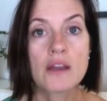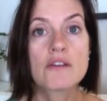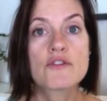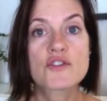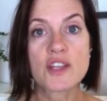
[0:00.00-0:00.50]

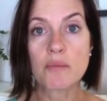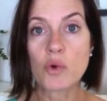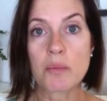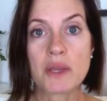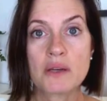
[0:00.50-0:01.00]
For some
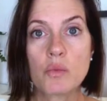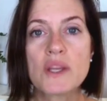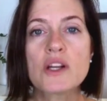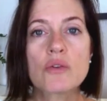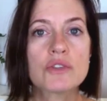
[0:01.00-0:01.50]
women,
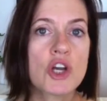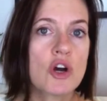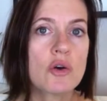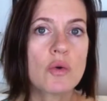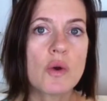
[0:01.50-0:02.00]
we don't
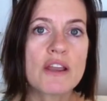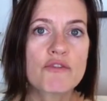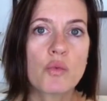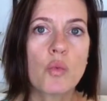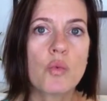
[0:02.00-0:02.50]
know
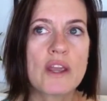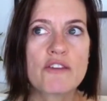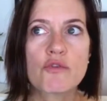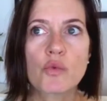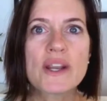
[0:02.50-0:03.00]

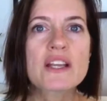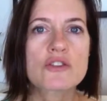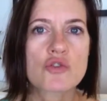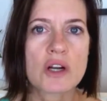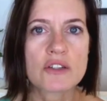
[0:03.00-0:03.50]
if
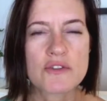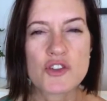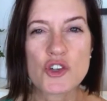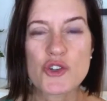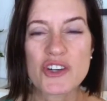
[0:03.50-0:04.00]
reconstructive
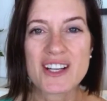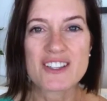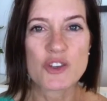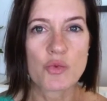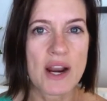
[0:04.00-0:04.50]
surgery
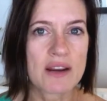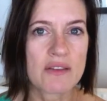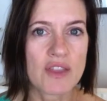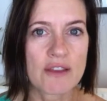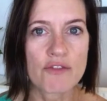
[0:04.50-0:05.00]
is the right
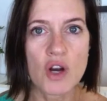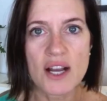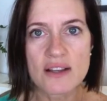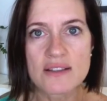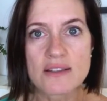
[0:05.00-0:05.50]
thing for
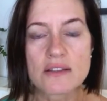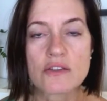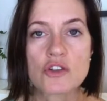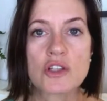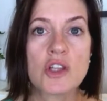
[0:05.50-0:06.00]
us.
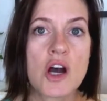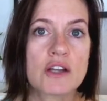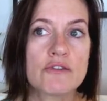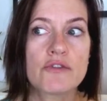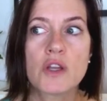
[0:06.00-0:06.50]
There's a lot
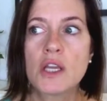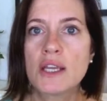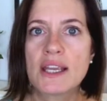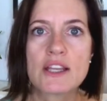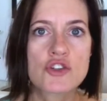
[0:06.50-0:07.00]
of
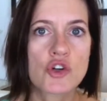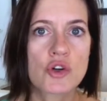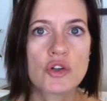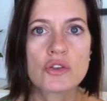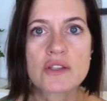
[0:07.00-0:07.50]

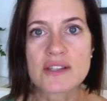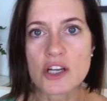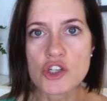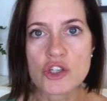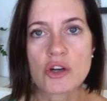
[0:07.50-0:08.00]
internal
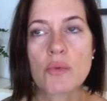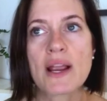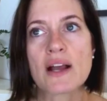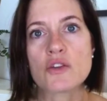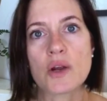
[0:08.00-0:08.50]
discussion
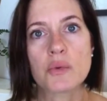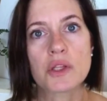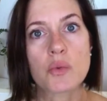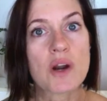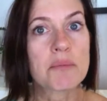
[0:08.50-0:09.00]
around, do I
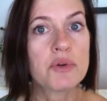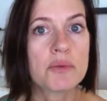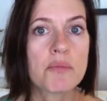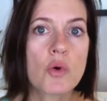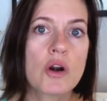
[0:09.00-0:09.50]
really want to
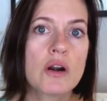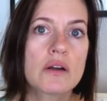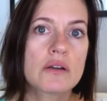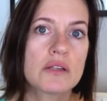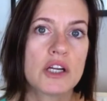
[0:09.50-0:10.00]
put more,
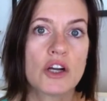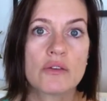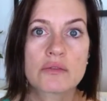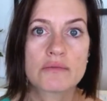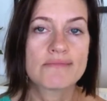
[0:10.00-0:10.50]

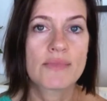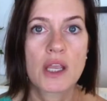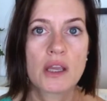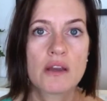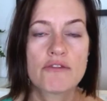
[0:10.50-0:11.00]

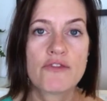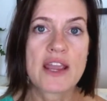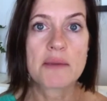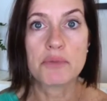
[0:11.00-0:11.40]
fake